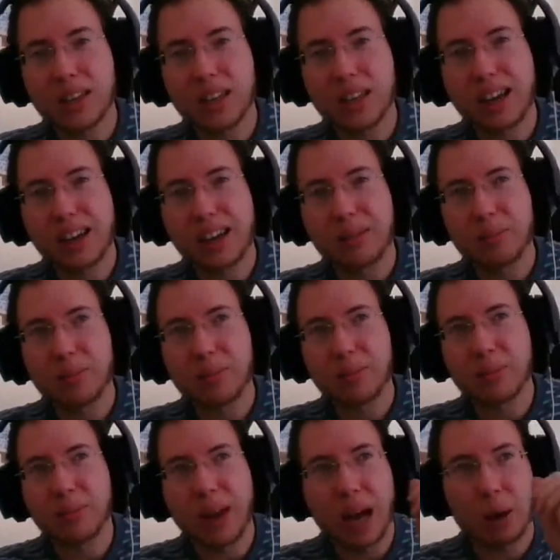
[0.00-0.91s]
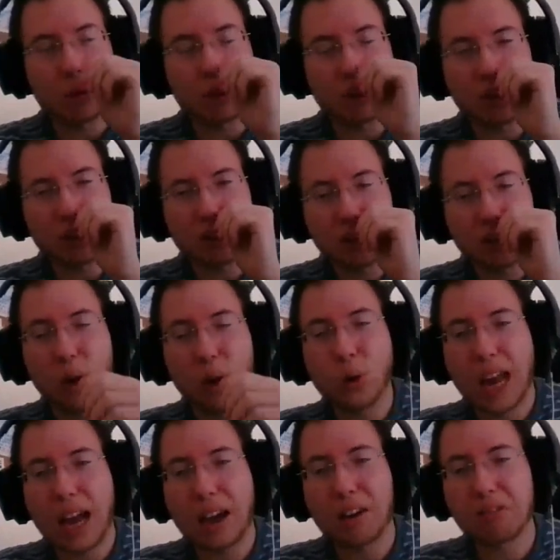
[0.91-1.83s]
time I was
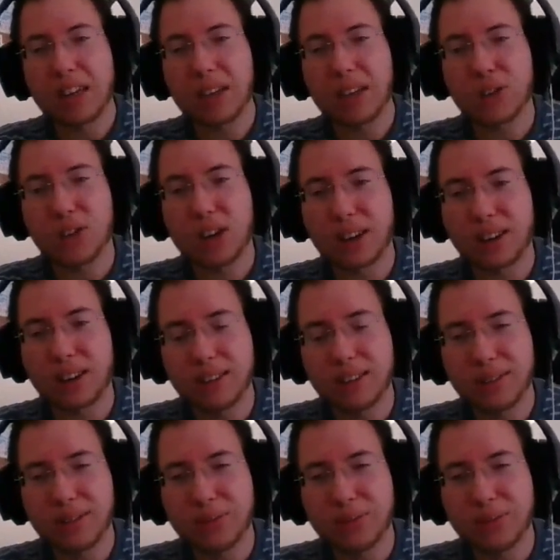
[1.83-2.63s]
cold outreaching